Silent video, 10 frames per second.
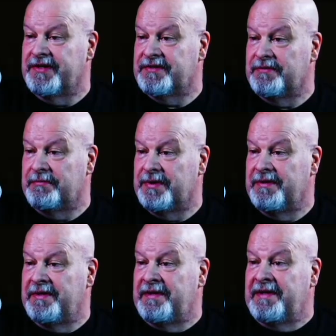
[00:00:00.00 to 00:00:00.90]
soup.
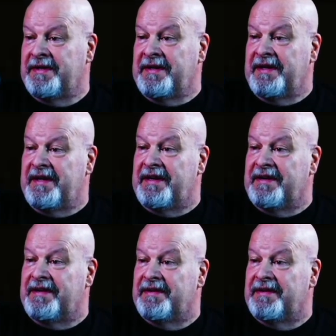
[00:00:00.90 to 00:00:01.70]
And